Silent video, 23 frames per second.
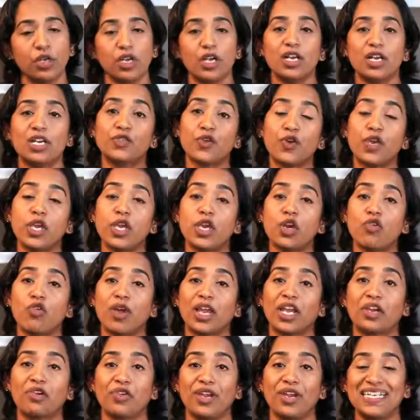So here I
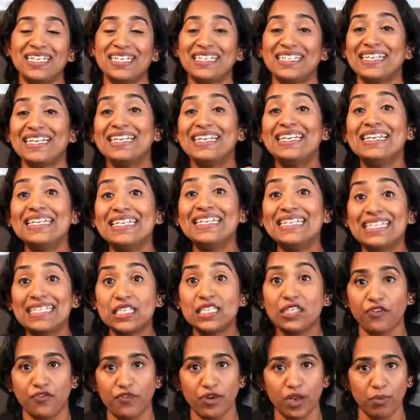created a list
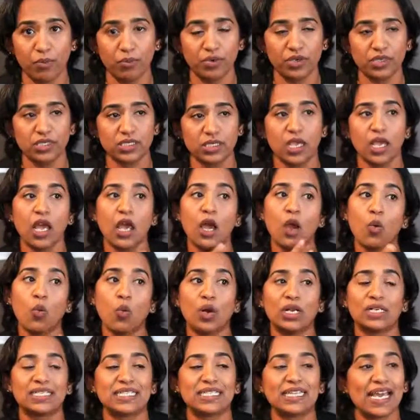of numbers.
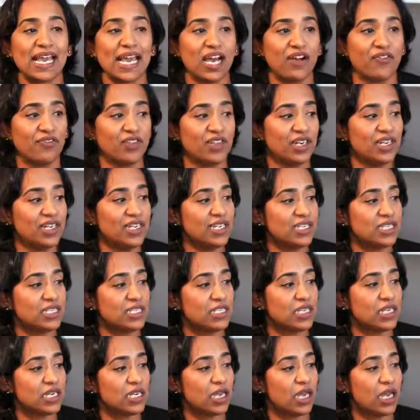Once I have the
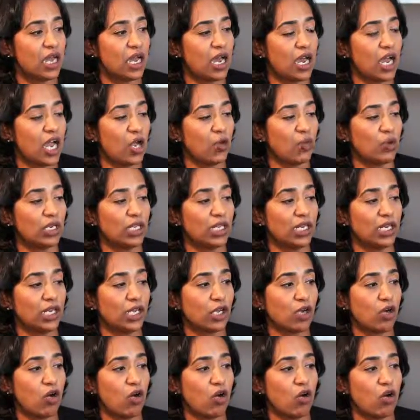list, I will
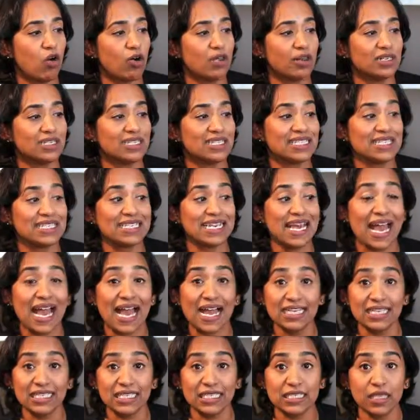click on
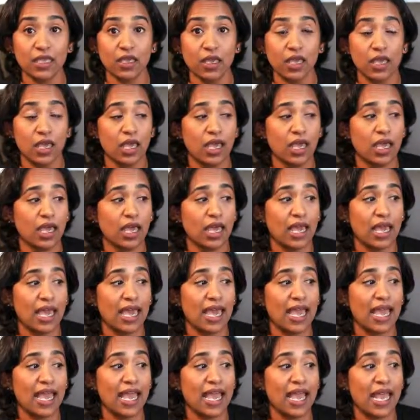stats,
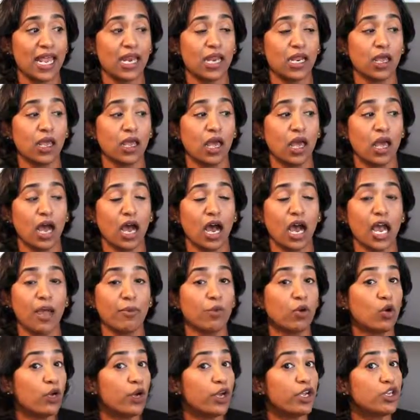and I'm
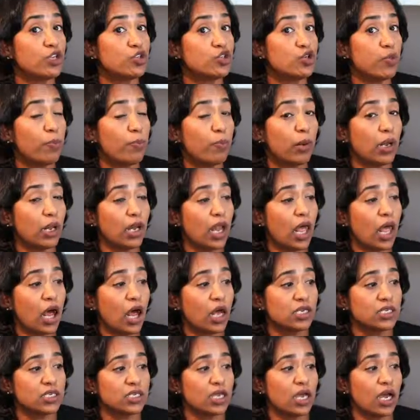going to
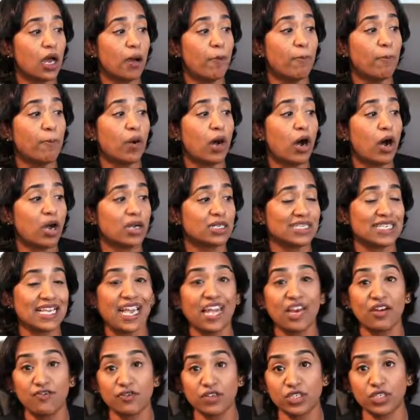plot a box
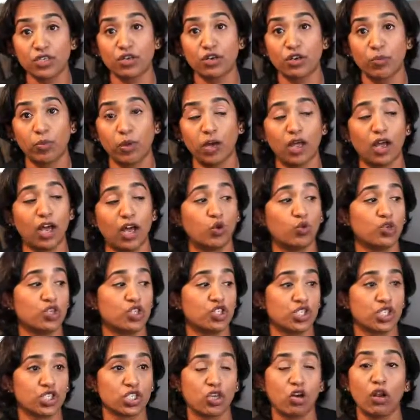and whisker plot, which
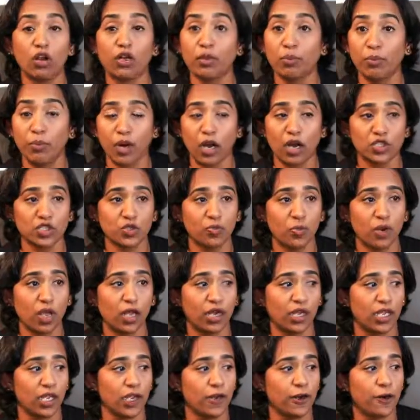is called a box
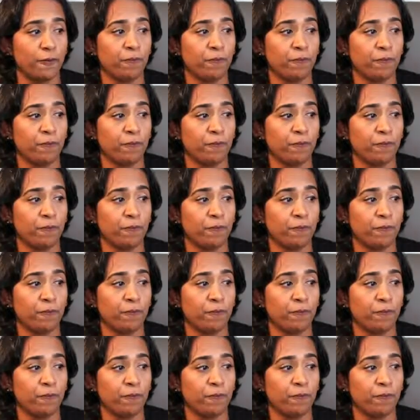plot here.